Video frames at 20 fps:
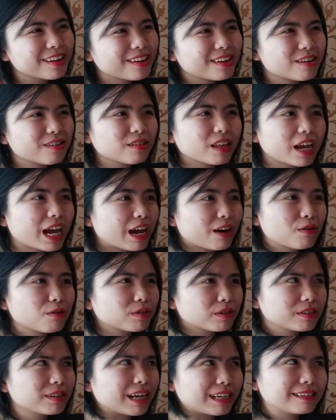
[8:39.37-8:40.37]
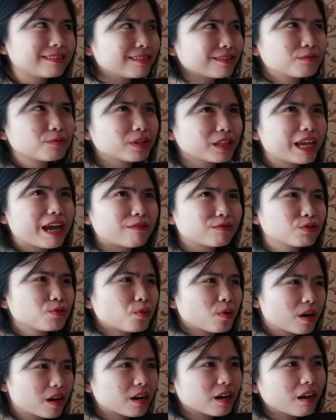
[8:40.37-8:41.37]
you know, like I didn't really have to
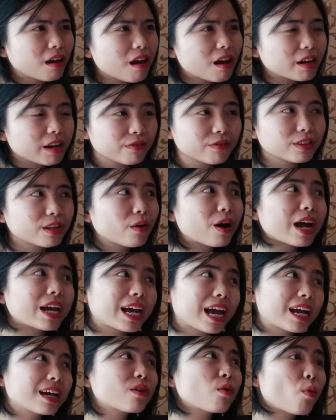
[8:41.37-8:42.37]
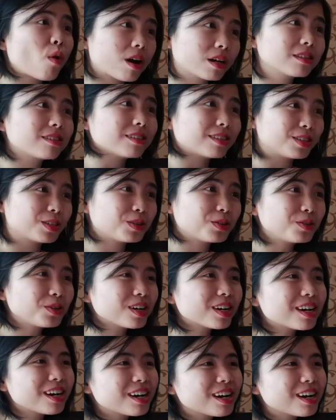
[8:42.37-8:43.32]
work a lot, even though I kind of wanted to,